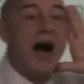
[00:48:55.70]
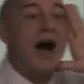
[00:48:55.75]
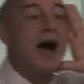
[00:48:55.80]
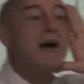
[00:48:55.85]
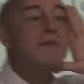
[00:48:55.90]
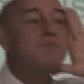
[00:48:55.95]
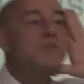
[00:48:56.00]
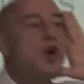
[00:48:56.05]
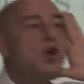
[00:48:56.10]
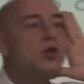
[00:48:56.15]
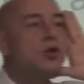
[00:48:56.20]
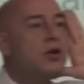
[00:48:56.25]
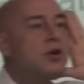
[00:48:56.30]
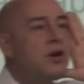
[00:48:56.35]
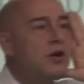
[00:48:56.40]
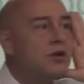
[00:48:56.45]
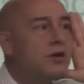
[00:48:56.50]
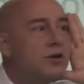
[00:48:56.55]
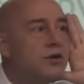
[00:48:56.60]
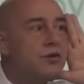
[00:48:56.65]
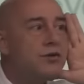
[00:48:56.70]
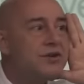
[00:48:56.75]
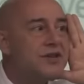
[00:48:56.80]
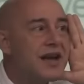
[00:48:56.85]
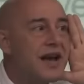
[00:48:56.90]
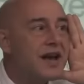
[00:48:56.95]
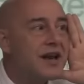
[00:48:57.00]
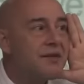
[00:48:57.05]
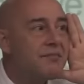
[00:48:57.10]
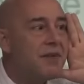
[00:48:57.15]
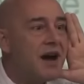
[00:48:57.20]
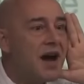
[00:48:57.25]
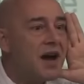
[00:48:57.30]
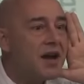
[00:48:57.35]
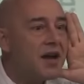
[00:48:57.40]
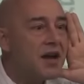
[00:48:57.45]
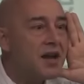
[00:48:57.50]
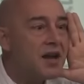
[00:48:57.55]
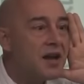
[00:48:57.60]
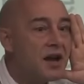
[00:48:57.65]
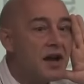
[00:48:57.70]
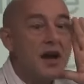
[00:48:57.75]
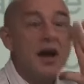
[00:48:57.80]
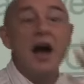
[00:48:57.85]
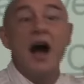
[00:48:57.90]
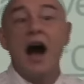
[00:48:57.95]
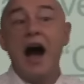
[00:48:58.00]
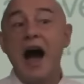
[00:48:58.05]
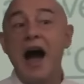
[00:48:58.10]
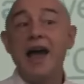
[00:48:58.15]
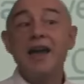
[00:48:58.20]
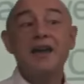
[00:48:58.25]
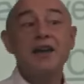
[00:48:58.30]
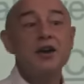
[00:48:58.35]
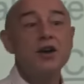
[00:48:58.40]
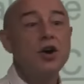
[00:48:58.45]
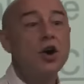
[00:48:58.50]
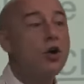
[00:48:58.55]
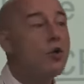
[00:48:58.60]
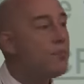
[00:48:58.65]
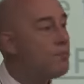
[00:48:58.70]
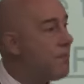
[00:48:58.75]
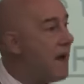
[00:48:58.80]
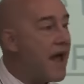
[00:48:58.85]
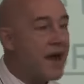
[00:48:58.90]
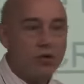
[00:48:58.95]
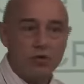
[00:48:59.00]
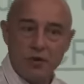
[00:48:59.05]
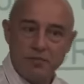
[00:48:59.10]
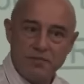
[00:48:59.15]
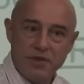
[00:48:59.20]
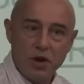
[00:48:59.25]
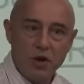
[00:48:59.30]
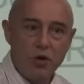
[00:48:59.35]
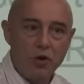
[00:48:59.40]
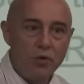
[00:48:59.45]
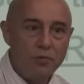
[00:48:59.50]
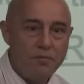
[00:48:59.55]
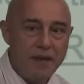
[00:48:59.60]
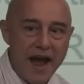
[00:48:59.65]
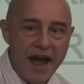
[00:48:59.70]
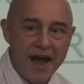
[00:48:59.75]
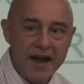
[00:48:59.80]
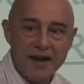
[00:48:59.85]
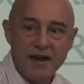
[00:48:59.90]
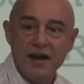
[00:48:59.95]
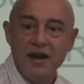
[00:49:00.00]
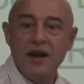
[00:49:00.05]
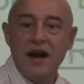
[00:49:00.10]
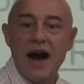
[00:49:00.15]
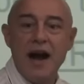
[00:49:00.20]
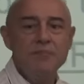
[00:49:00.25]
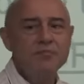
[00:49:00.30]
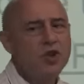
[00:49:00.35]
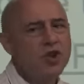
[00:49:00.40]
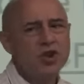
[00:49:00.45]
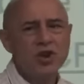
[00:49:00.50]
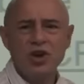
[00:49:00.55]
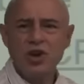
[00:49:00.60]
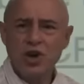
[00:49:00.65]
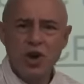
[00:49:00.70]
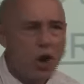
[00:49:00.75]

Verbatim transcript: I'm not going to lose any money. I can go bankrupt the whole bank. I'm not going to